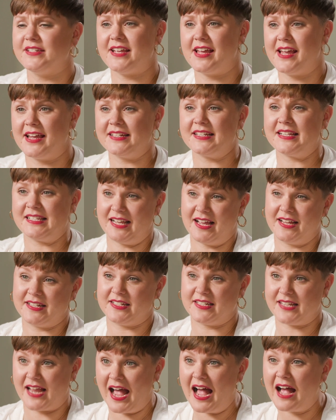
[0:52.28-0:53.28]
The day I
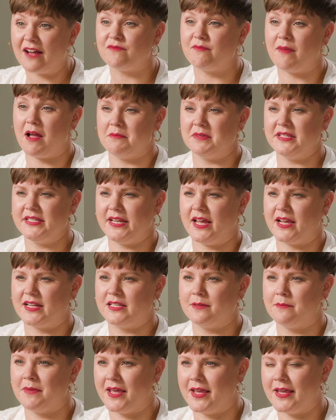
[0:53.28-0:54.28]
decided to have my
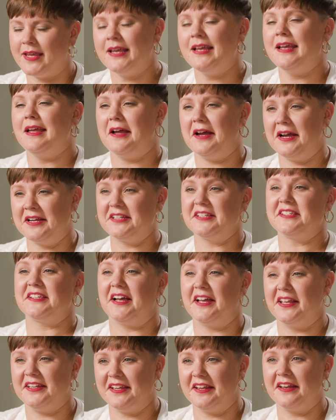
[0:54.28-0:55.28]
mastectomy, I
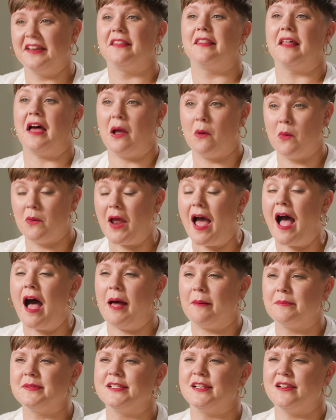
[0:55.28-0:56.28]
decided that I would
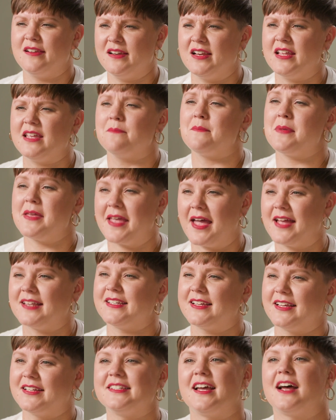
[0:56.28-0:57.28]
absolutely be getting a